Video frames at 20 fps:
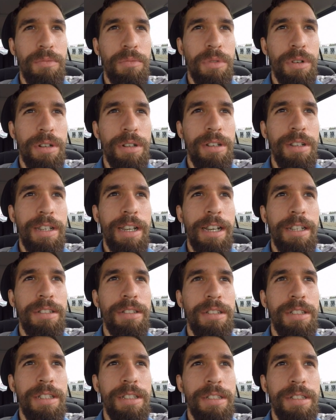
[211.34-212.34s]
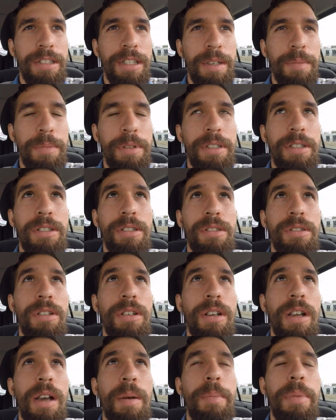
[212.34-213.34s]
where you guys are just seeing me just
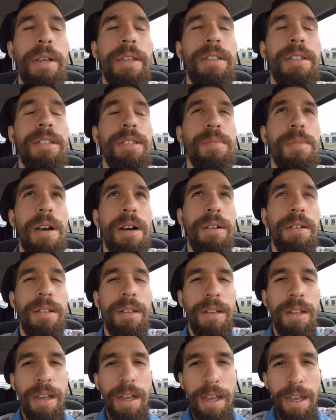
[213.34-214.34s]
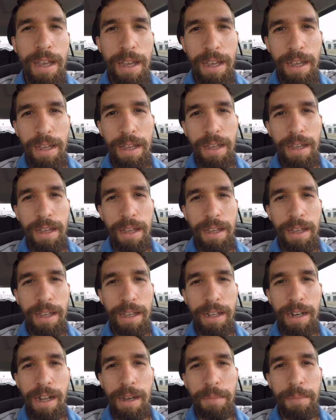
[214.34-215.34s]
look up at this mountain,
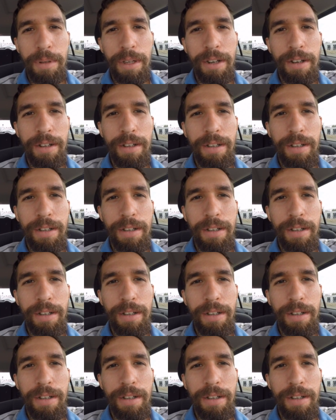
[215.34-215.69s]
and I'm